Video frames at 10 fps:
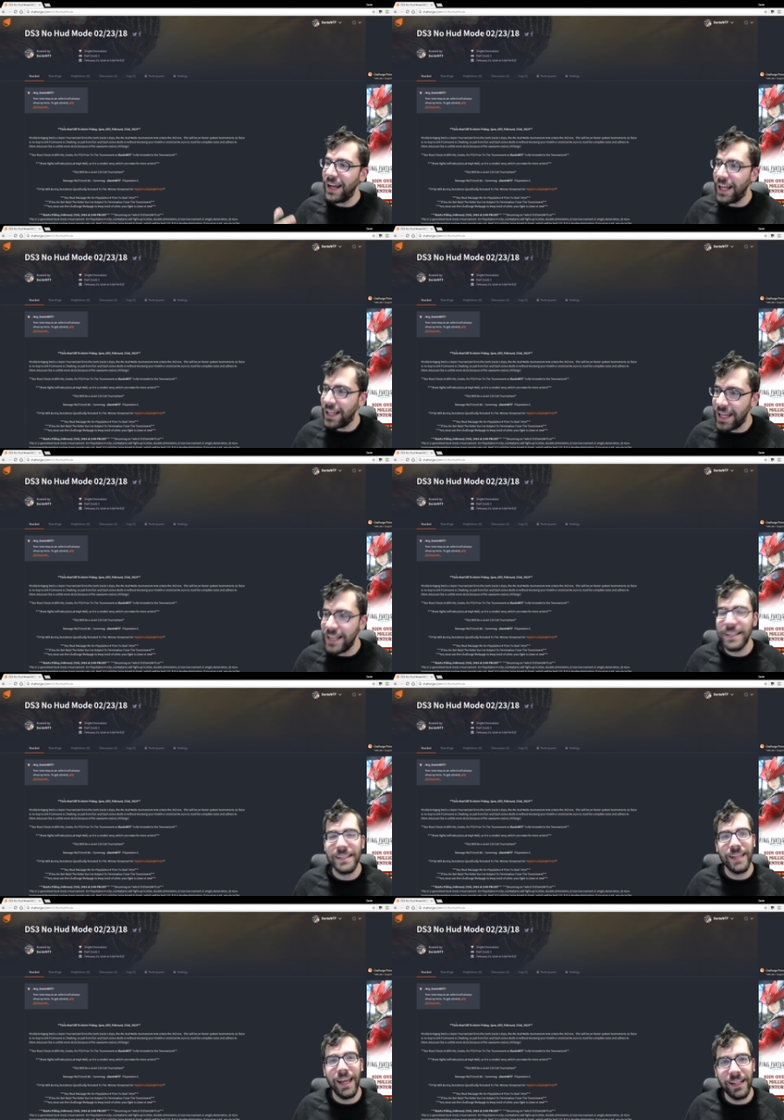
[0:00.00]
And it is
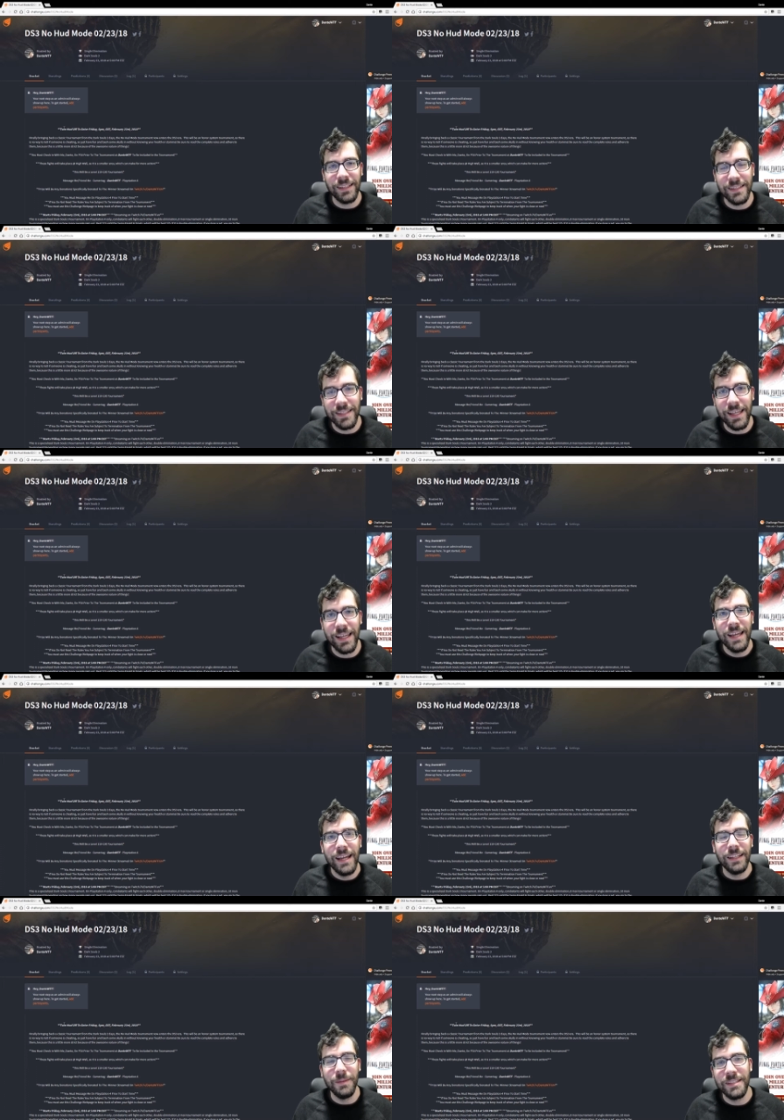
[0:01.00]
exciting to see
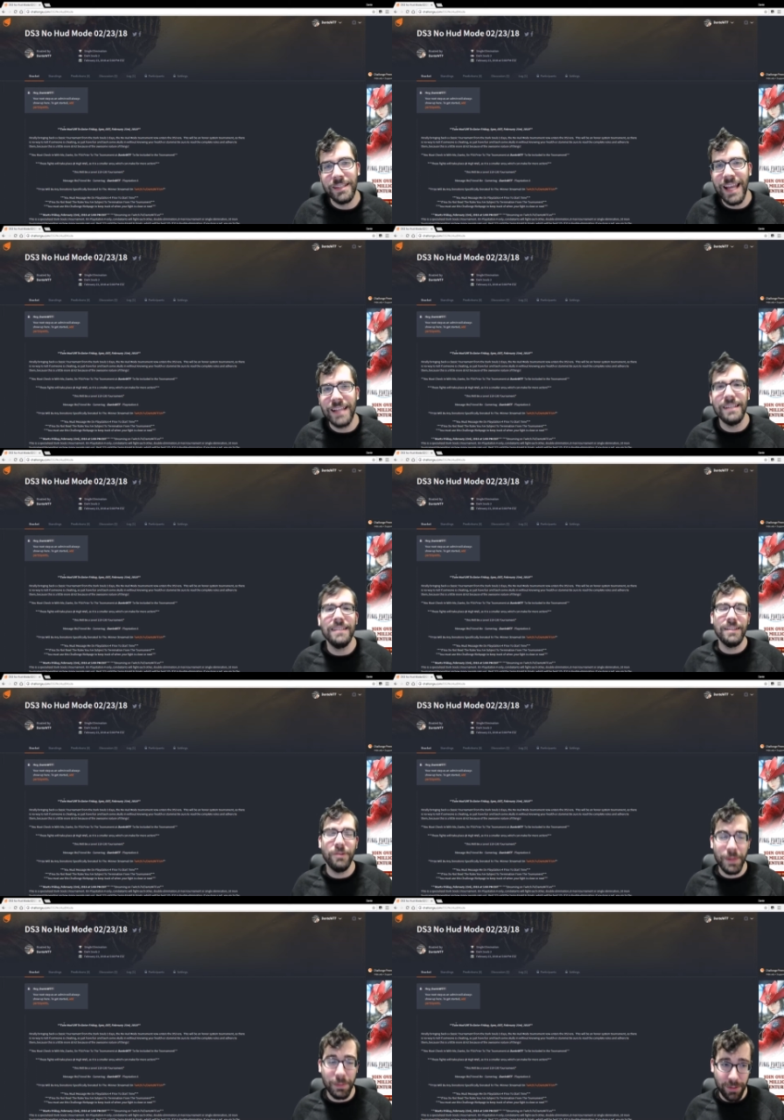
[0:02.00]
the mistakes and see
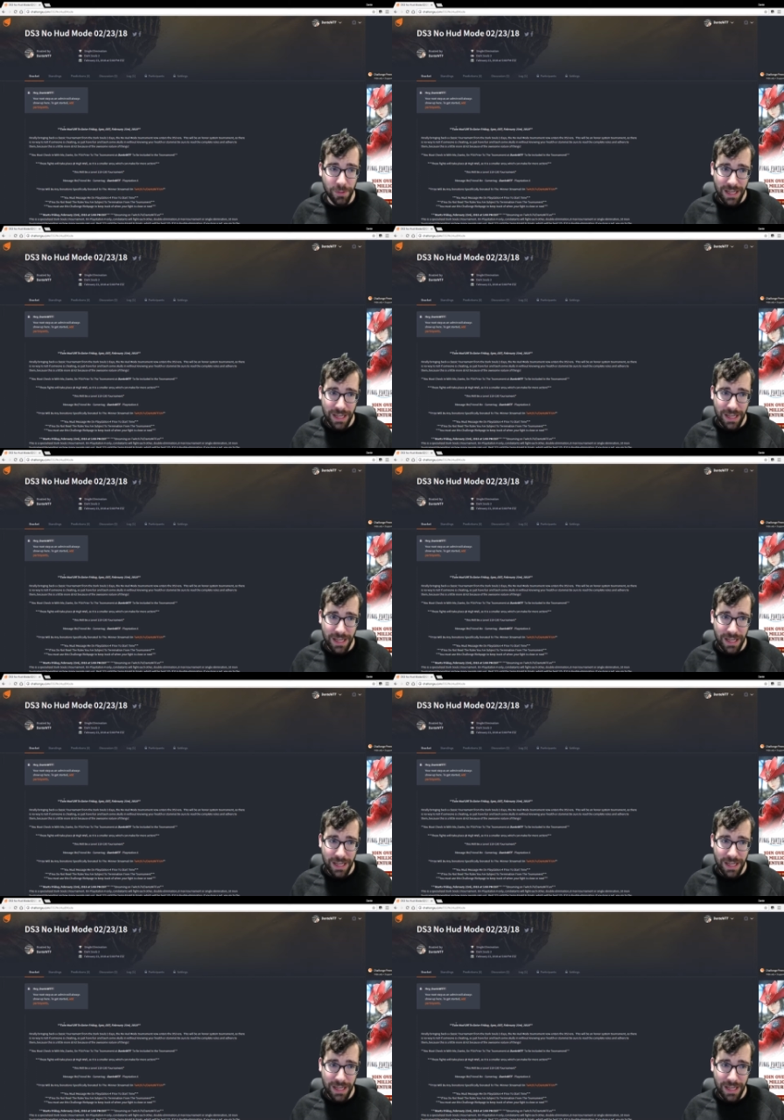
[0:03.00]
what people do.